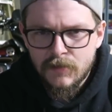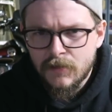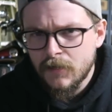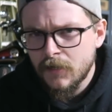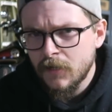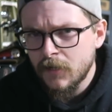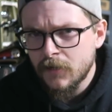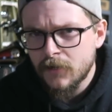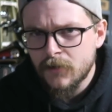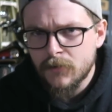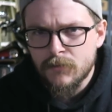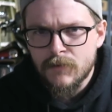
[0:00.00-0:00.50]

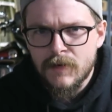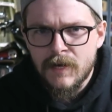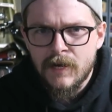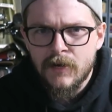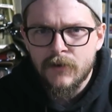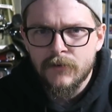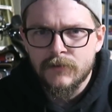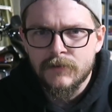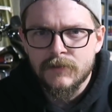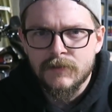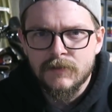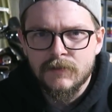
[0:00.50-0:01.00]
cut
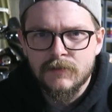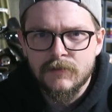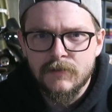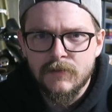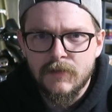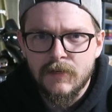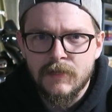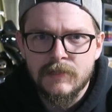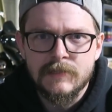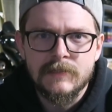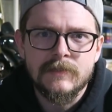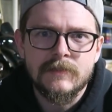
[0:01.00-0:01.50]
around
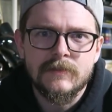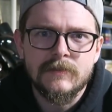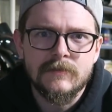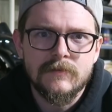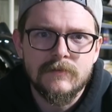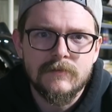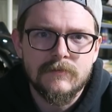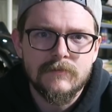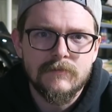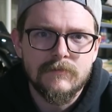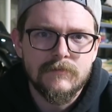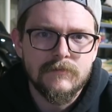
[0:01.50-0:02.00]

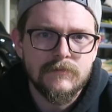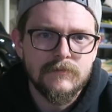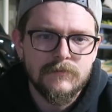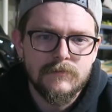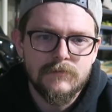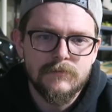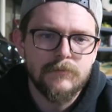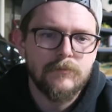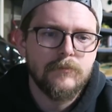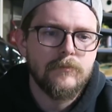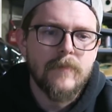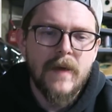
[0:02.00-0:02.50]
us
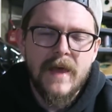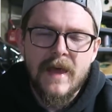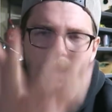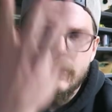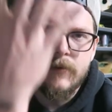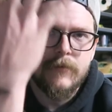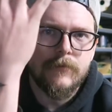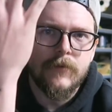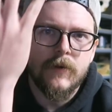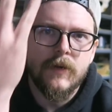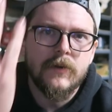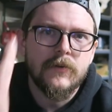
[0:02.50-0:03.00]

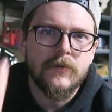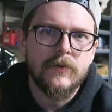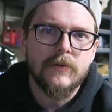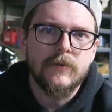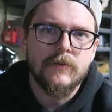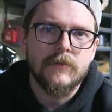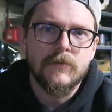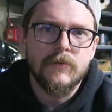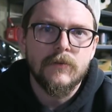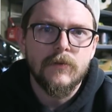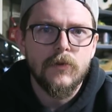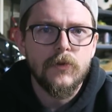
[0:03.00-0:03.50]

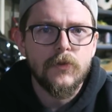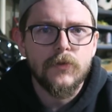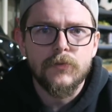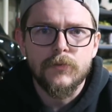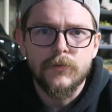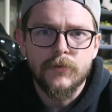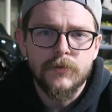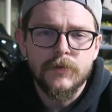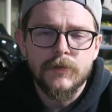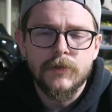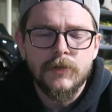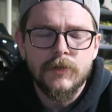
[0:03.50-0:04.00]
backfiring
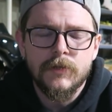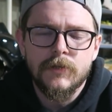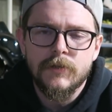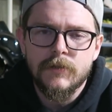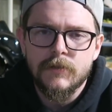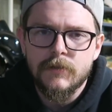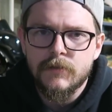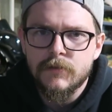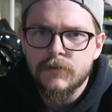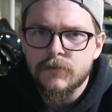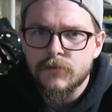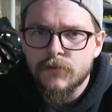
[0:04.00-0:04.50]
through the
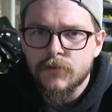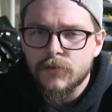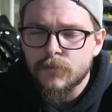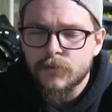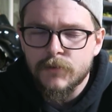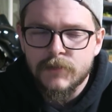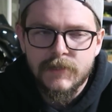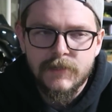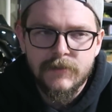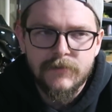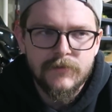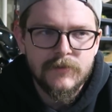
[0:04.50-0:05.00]
hood or
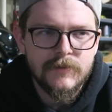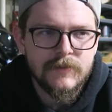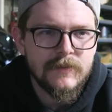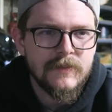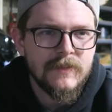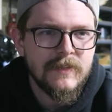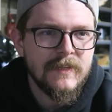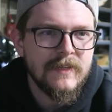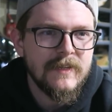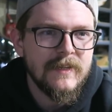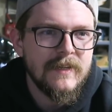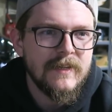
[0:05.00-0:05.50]

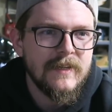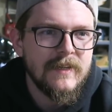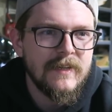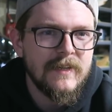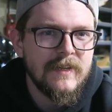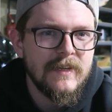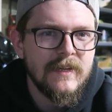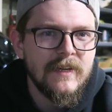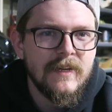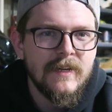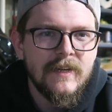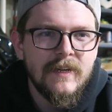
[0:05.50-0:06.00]
whatever.
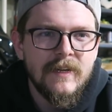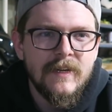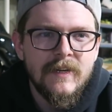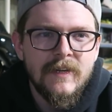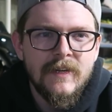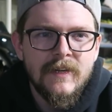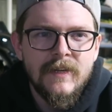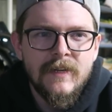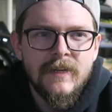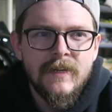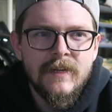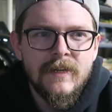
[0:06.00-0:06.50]

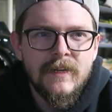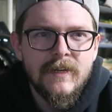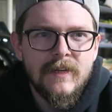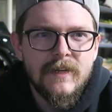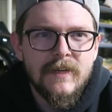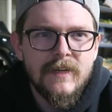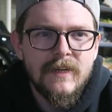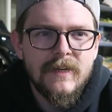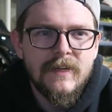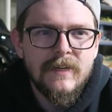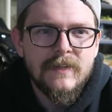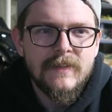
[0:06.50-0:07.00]

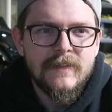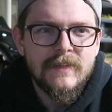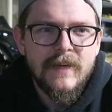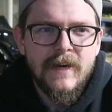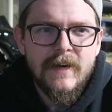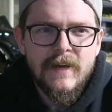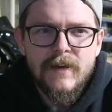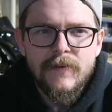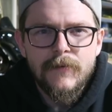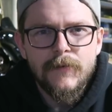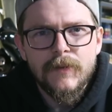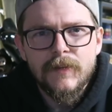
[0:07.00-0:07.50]

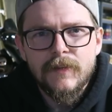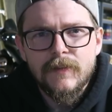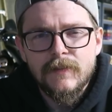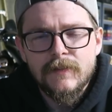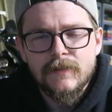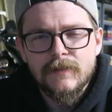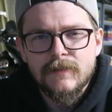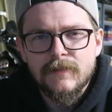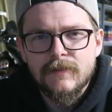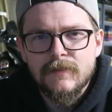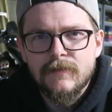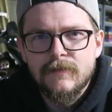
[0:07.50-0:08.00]
Not
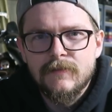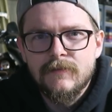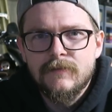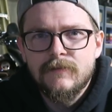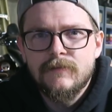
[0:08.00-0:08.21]
everything's